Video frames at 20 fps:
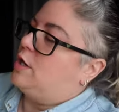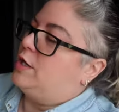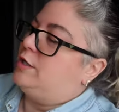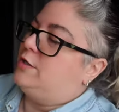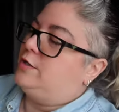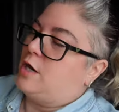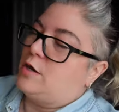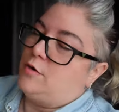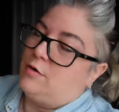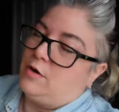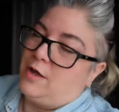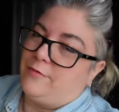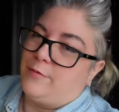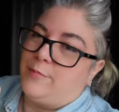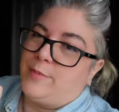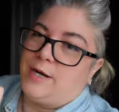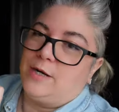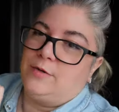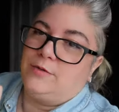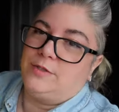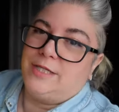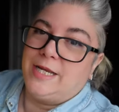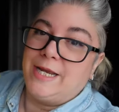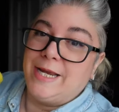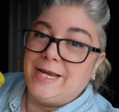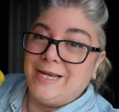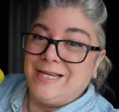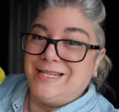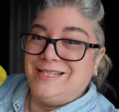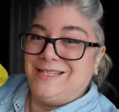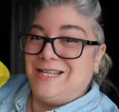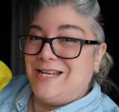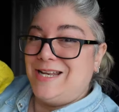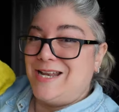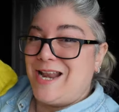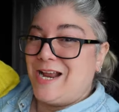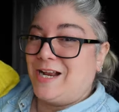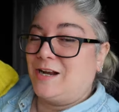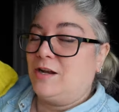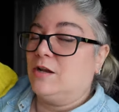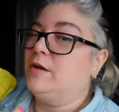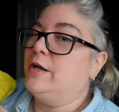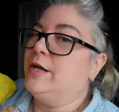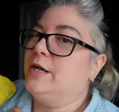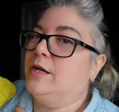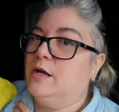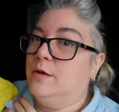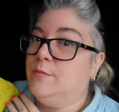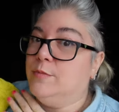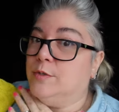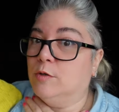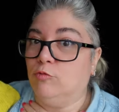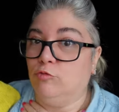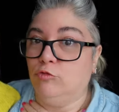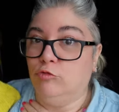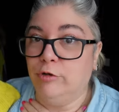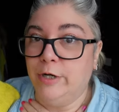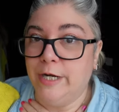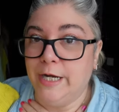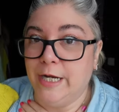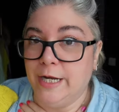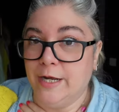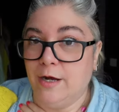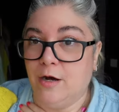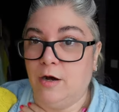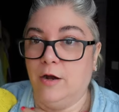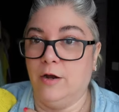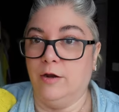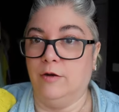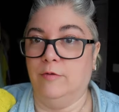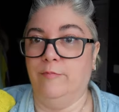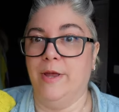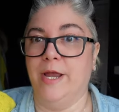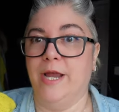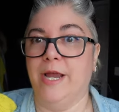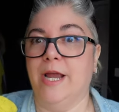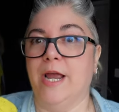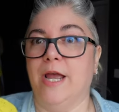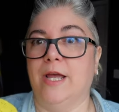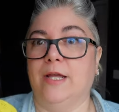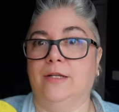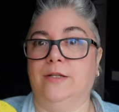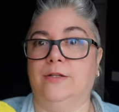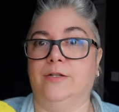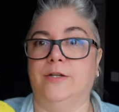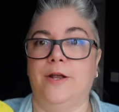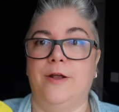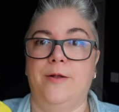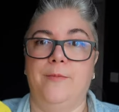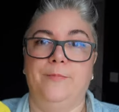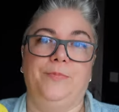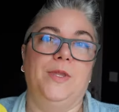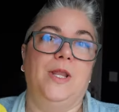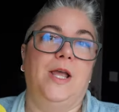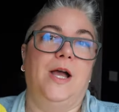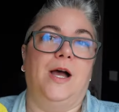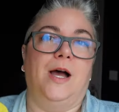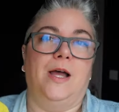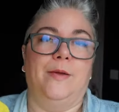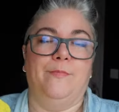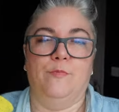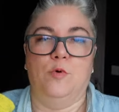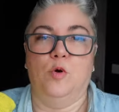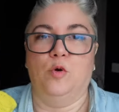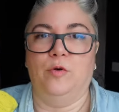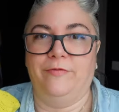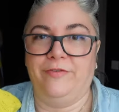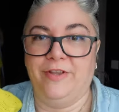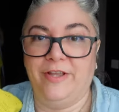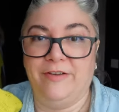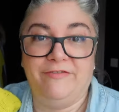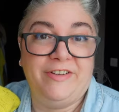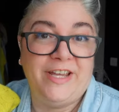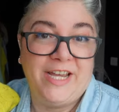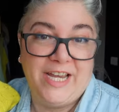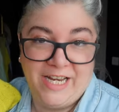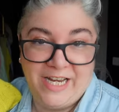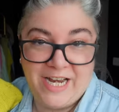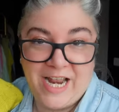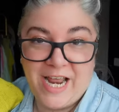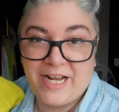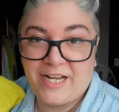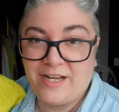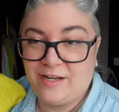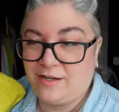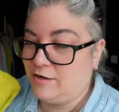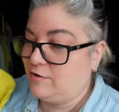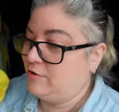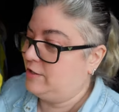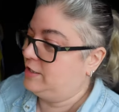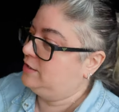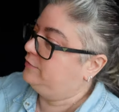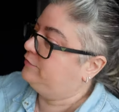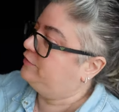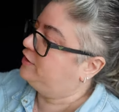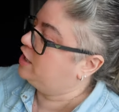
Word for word: I don't love about it is the neckline comes up really high on me, and I'm more of a V-neck kind of